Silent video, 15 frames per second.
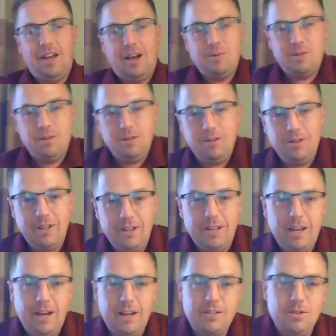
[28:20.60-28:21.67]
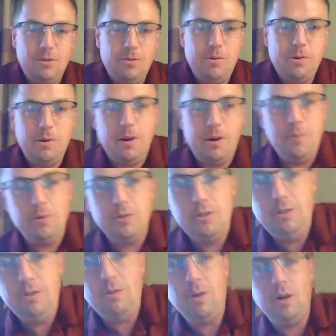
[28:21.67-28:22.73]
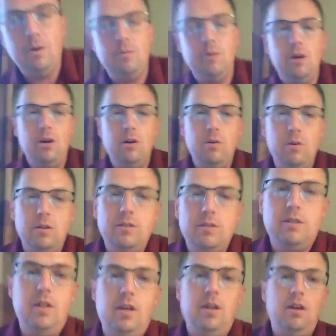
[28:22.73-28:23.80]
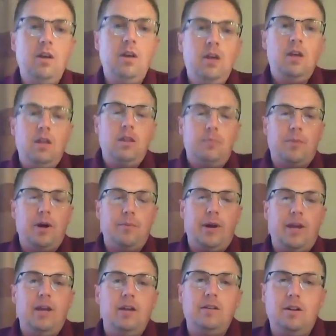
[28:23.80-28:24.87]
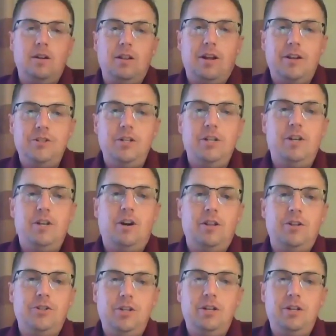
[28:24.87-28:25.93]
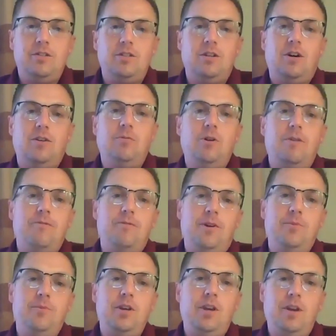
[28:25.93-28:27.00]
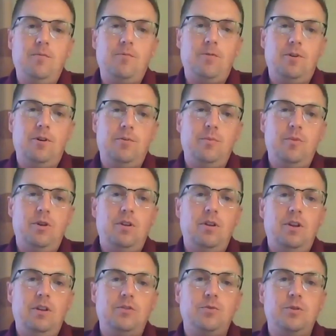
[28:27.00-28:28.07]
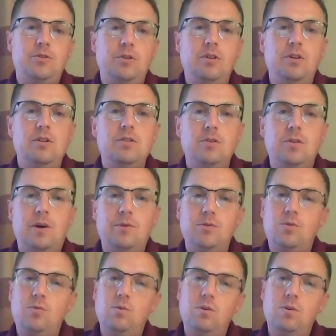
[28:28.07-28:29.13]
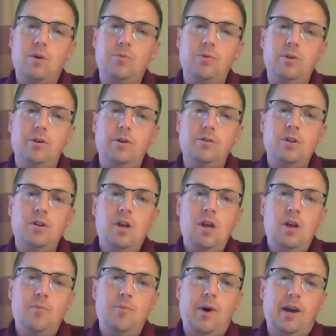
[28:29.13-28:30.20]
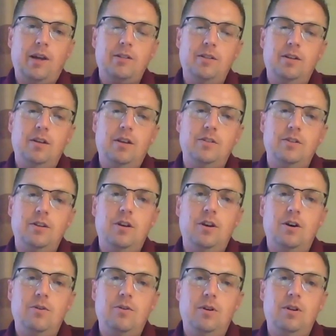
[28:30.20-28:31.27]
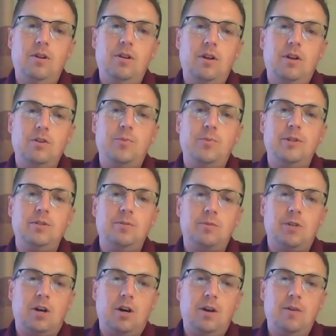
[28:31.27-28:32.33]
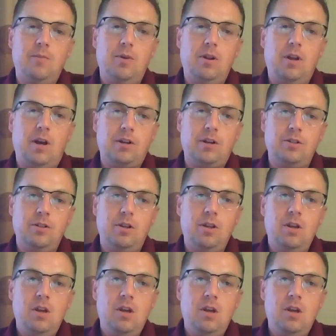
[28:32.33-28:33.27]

absolutely. Yeah. So we were able to go and see, my aunt did a lot of genealogy and saw where our family came from in Switzerland. So that was cool a couple of years back to get to go and spend some time and actually,